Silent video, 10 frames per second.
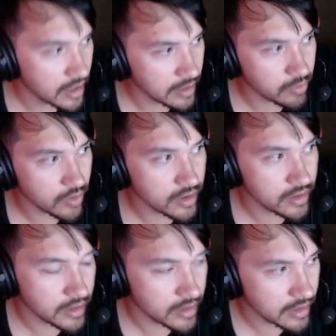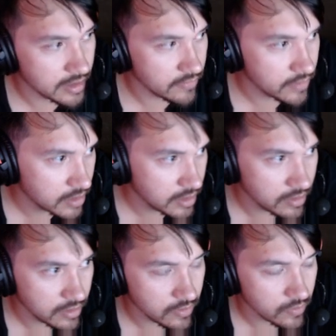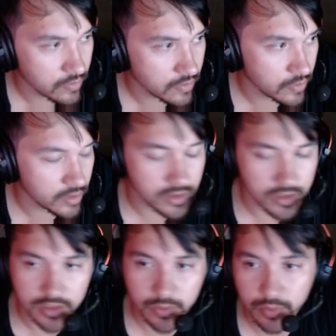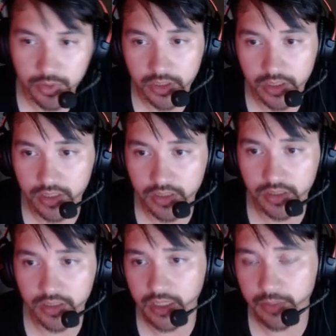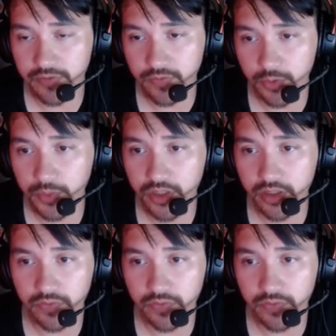I plugged in everything where it needs to be plugged in the damage formula.